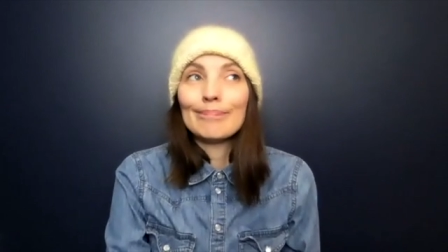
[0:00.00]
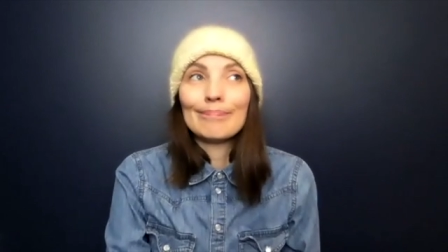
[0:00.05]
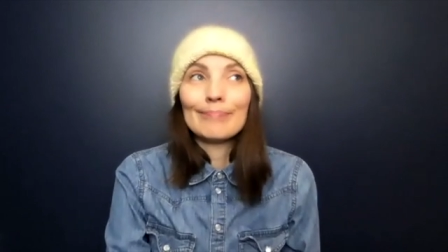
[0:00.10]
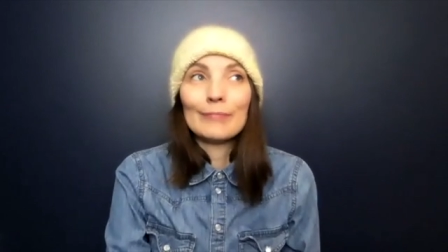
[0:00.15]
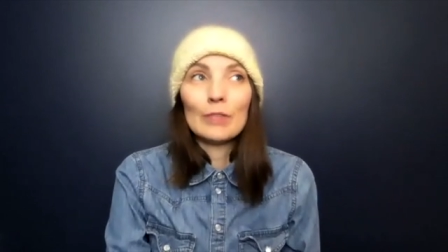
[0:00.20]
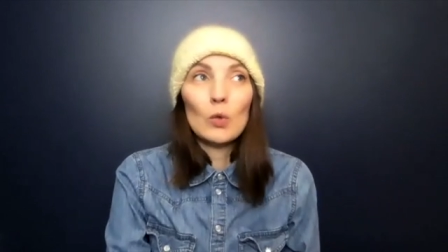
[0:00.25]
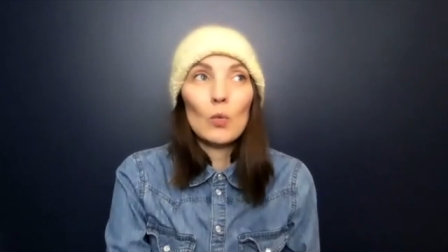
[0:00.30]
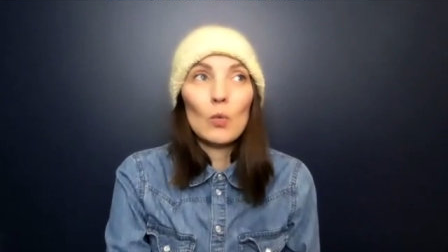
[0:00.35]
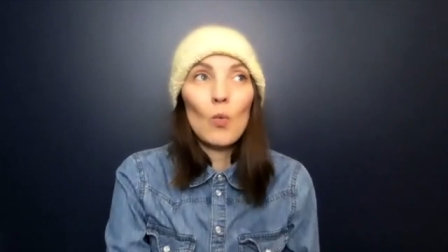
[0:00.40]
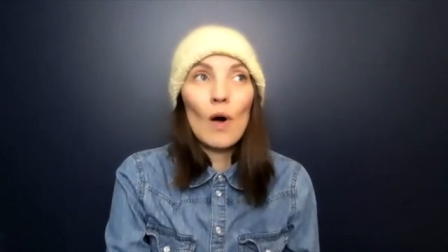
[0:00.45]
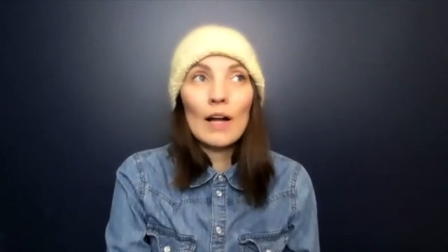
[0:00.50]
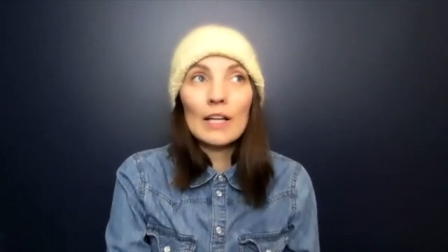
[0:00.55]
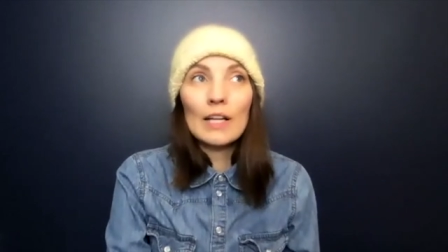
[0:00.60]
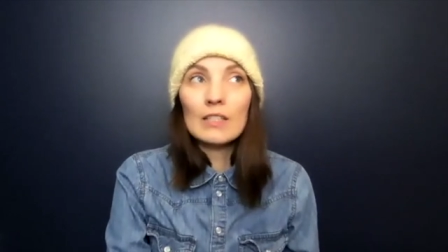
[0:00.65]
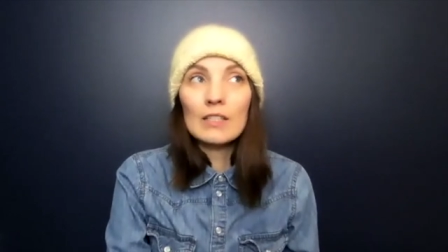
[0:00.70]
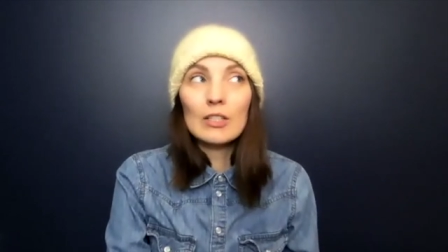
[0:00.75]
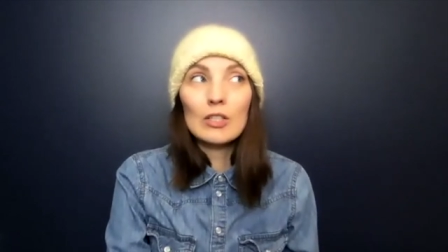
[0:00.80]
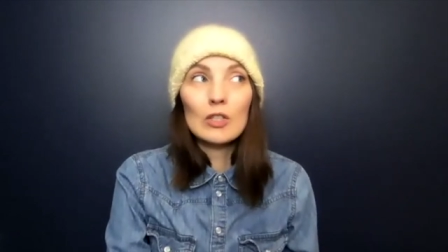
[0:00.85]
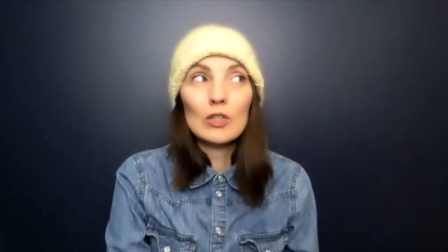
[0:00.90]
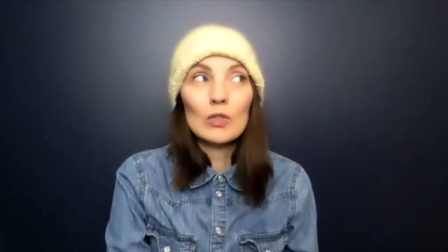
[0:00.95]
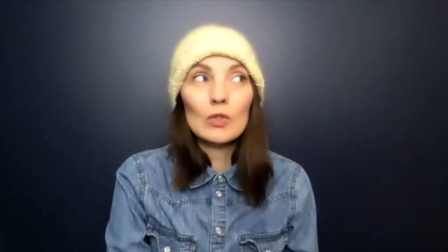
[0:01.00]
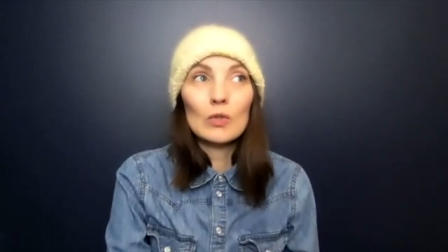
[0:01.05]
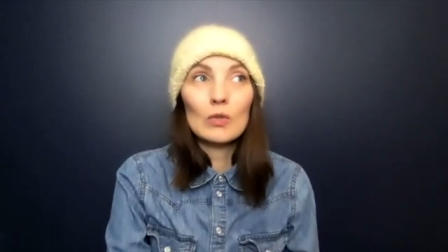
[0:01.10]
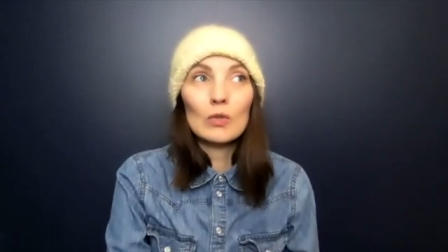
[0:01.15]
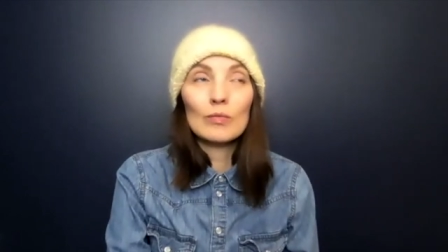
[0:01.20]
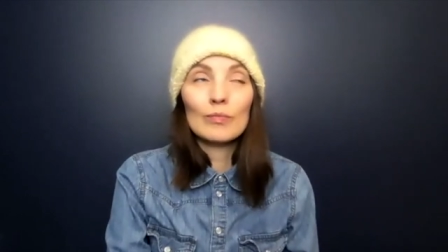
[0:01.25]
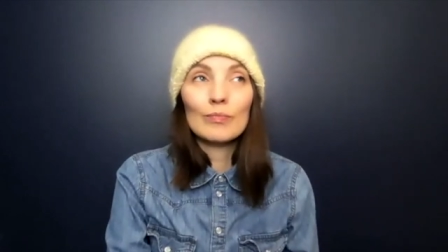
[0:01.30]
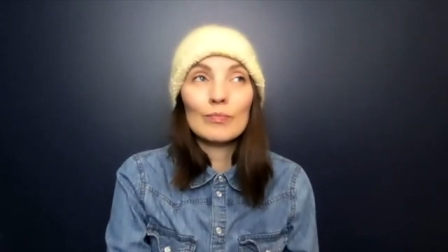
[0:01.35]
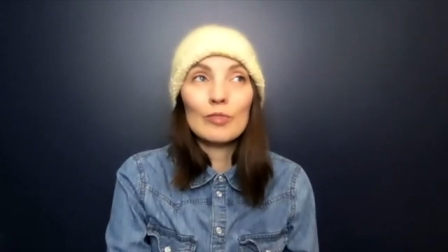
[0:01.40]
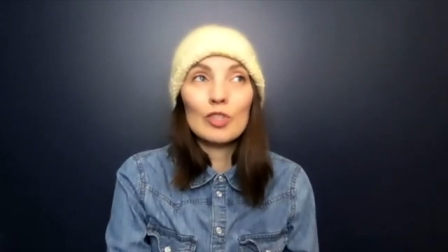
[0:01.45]
you want to
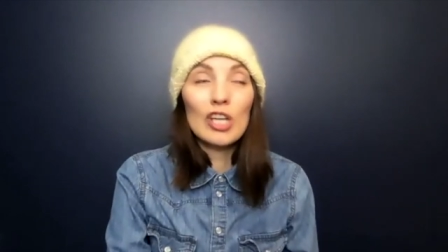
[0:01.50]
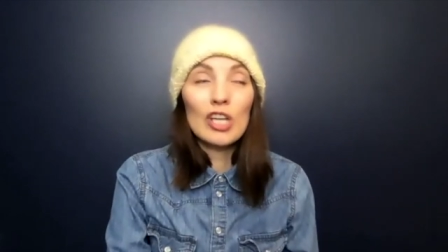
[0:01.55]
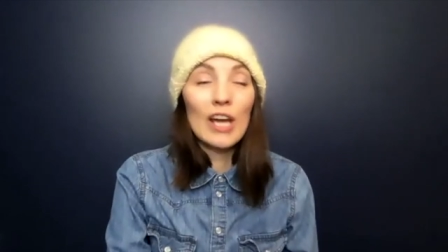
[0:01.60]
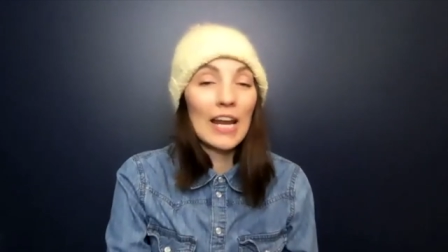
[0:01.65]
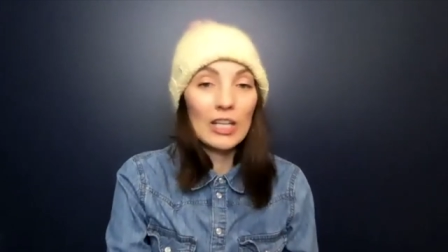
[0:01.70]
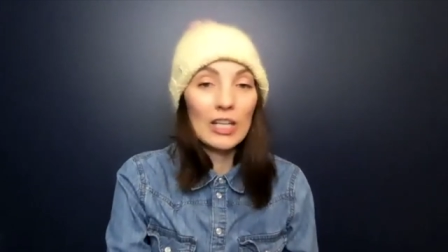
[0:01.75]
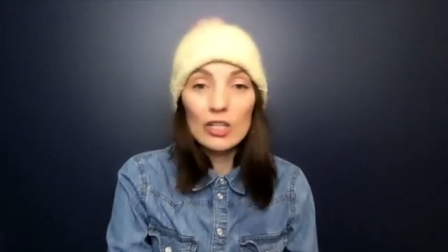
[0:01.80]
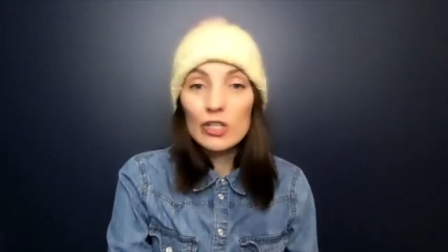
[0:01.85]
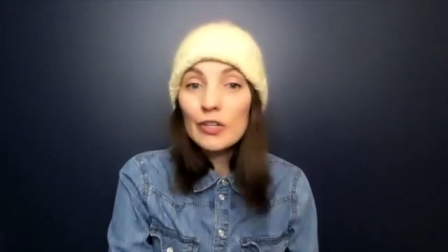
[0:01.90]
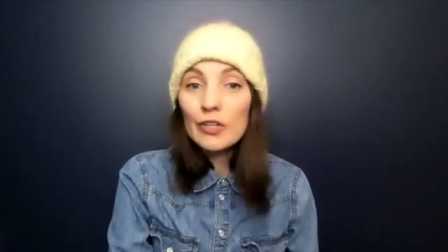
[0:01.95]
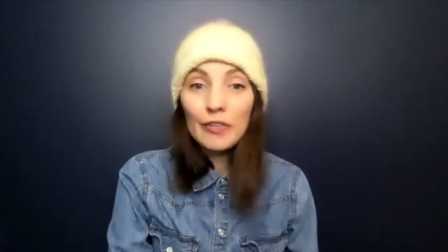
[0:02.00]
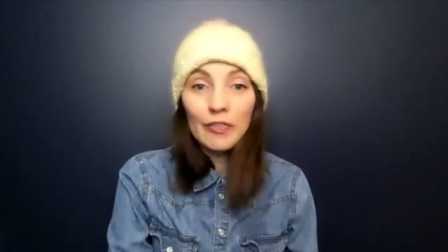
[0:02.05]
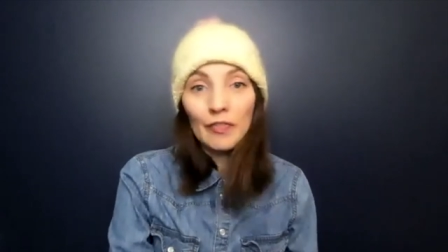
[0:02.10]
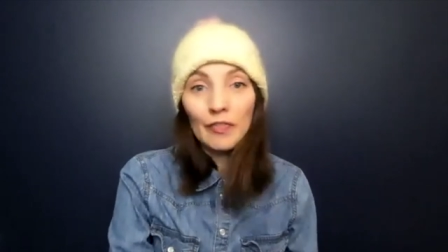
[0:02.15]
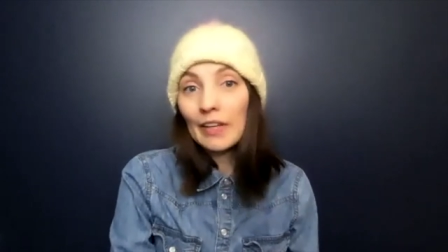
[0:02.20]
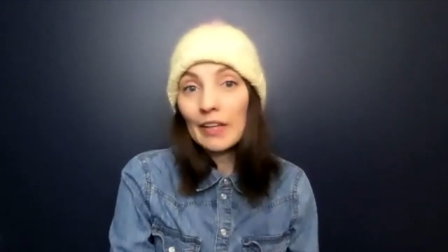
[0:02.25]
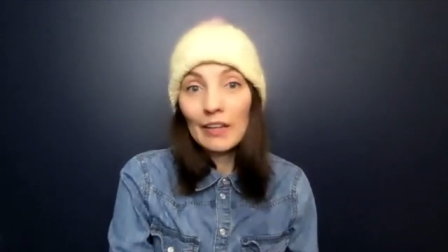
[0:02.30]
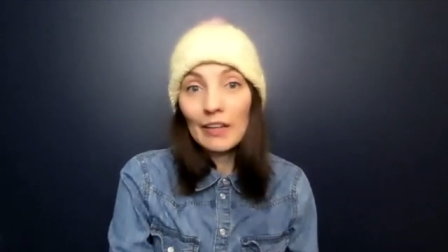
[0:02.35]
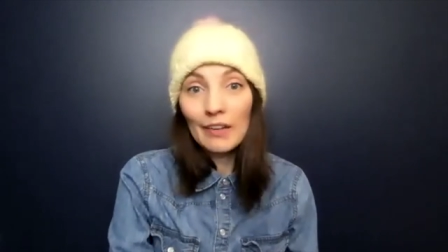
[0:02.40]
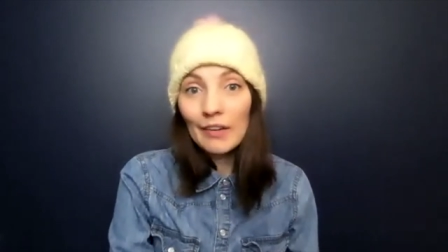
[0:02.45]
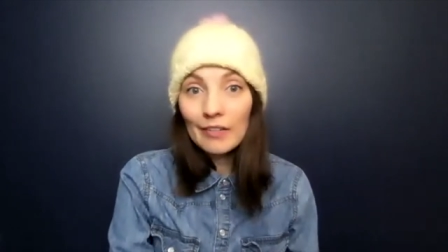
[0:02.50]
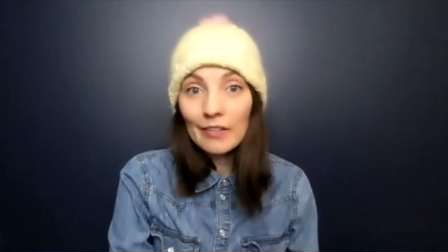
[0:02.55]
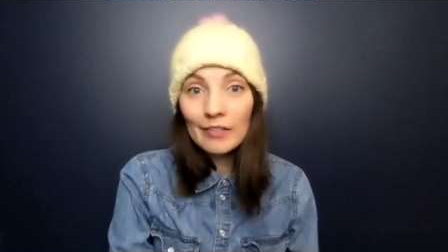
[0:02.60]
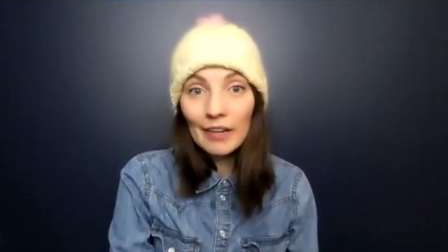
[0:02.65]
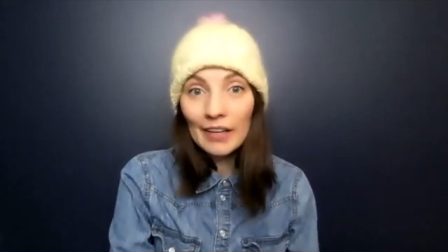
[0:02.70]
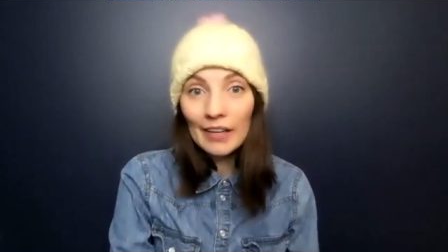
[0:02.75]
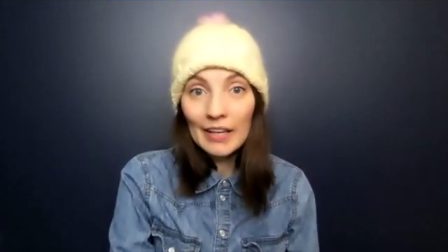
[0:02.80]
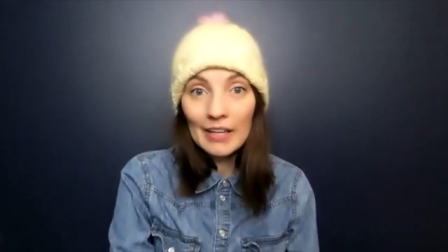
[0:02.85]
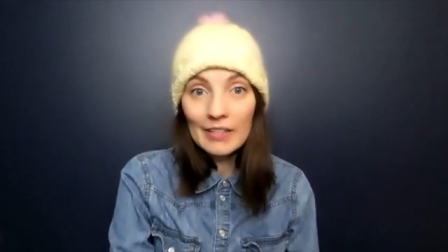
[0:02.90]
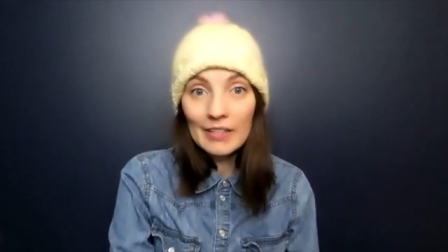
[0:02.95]
change your feed. I
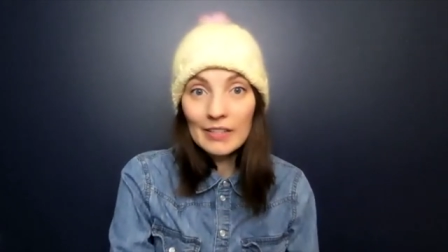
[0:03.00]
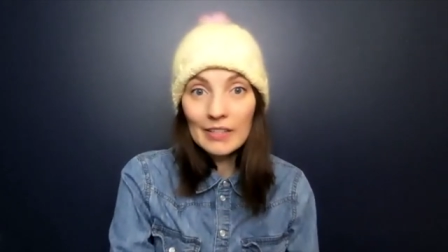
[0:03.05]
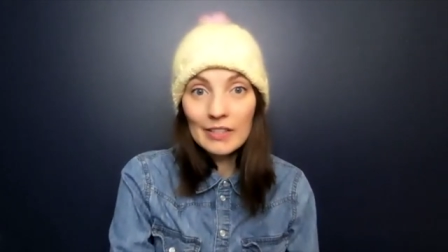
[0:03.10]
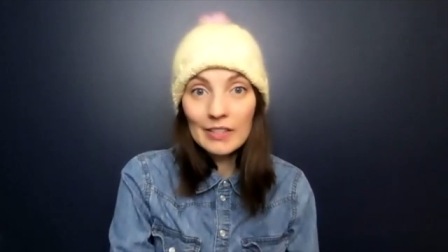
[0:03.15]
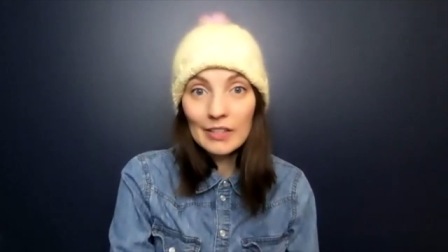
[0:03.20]
guess yeah.